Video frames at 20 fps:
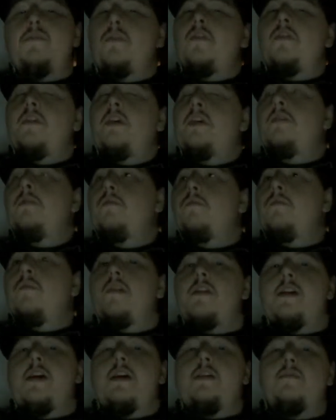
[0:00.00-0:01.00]
burley
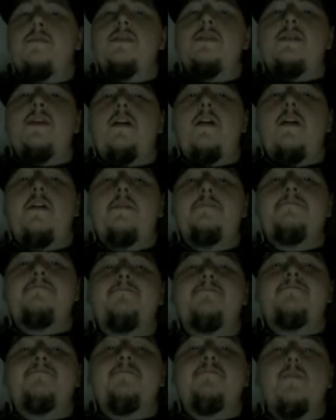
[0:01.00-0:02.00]
when I was
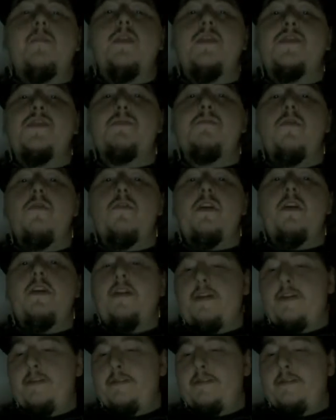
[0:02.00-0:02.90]
smoking